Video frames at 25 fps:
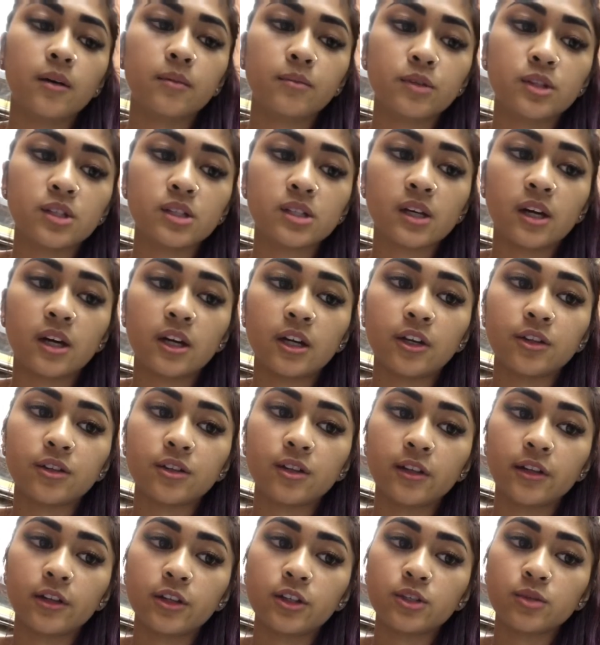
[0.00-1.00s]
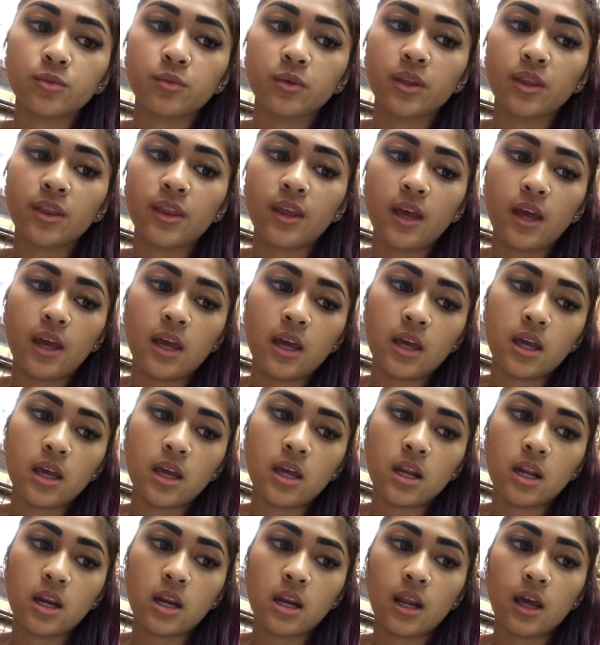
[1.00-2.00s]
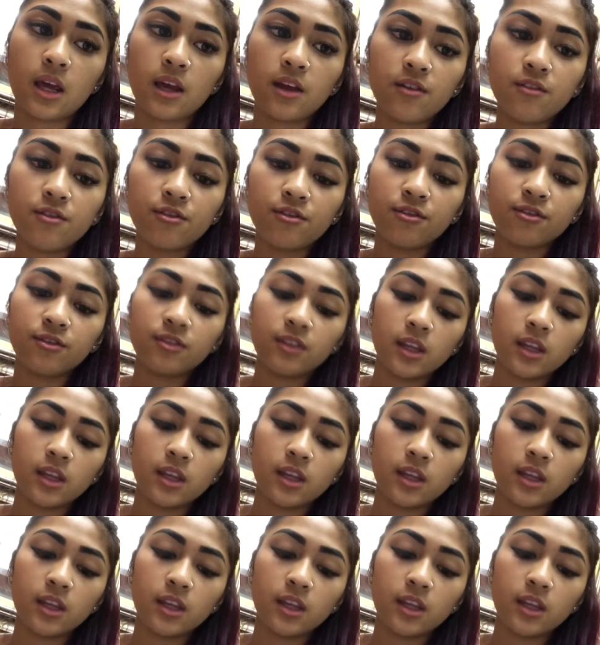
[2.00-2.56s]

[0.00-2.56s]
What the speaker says: just cut out the letters with a knife.